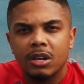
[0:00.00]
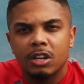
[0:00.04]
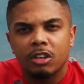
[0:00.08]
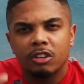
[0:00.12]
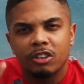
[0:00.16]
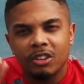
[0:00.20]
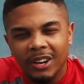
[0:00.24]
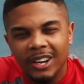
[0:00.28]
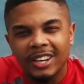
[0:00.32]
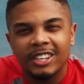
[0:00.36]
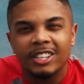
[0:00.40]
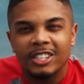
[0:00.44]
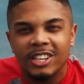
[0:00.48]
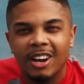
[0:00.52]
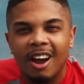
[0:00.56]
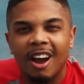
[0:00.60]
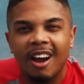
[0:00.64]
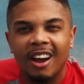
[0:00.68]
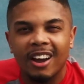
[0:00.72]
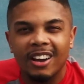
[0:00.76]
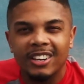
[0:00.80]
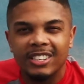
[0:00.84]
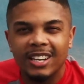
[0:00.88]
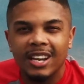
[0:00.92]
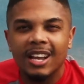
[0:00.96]
You're in
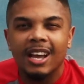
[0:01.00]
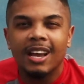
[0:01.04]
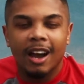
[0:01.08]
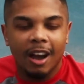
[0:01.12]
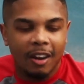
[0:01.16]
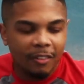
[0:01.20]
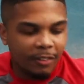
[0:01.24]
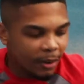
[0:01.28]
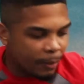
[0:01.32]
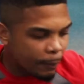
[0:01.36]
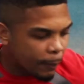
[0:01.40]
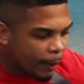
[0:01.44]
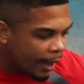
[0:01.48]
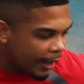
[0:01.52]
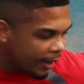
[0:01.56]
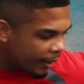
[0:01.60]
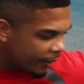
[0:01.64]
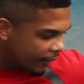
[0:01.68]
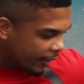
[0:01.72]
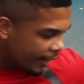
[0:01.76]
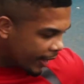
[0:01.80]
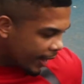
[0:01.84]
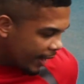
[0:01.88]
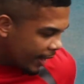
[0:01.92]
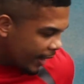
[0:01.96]
charge of your body,
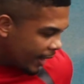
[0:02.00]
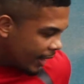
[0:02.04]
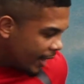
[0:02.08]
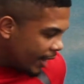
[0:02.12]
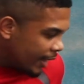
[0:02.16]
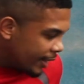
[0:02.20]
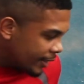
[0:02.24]
okay?